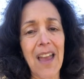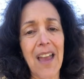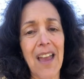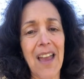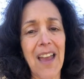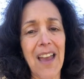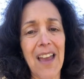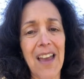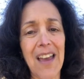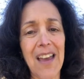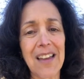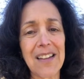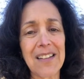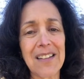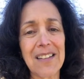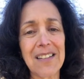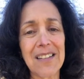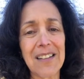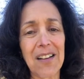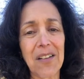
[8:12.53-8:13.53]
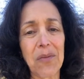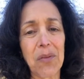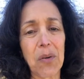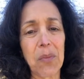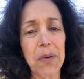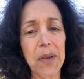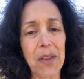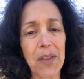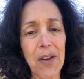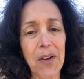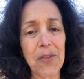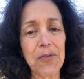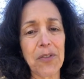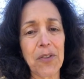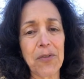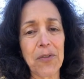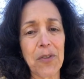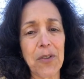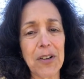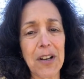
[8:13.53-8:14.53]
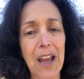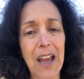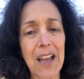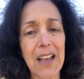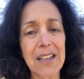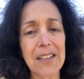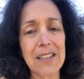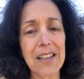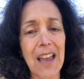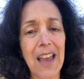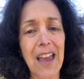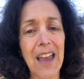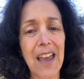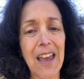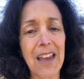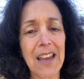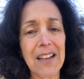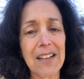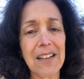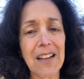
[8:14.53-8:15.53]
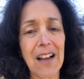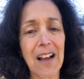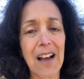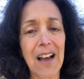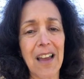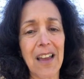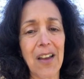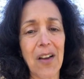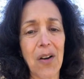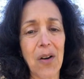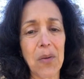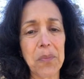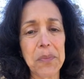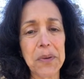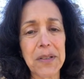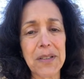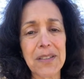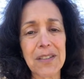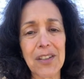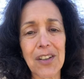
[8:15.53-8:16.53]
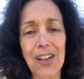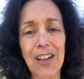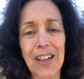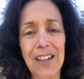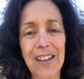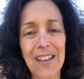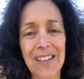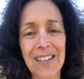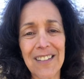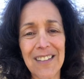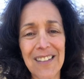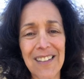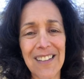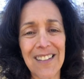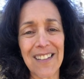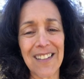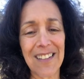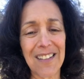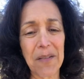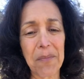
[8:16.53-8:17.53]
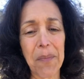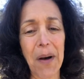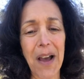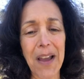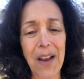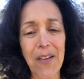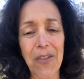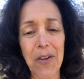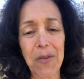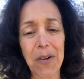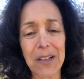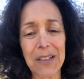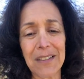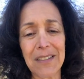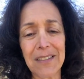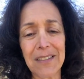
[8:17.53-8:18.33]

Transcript: and we'll be there for 4 days, and I hope it's good. Bye everyone.